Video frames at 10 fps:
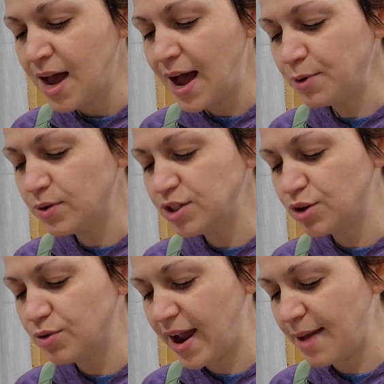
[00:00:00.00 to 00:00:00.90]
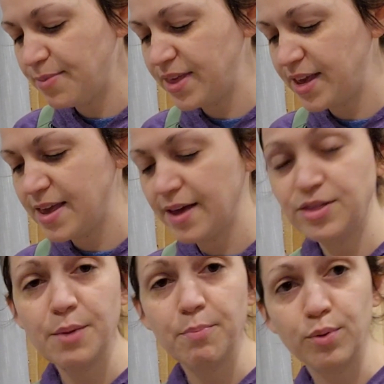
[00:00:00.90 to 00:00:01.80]
I'm going to grab the
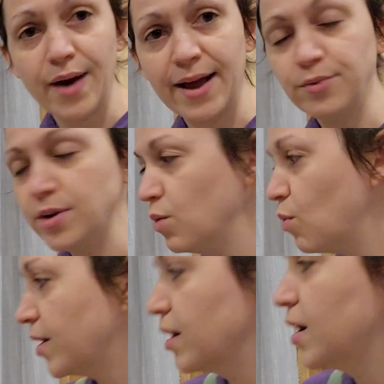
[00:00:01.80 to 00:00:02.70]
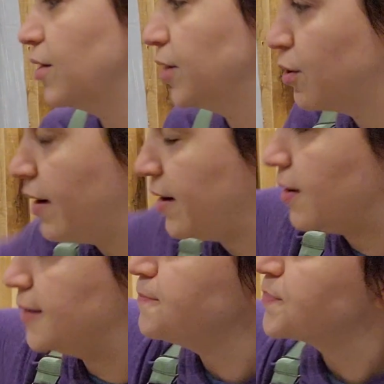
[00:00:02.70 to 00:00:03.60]
brown watercolor crayon,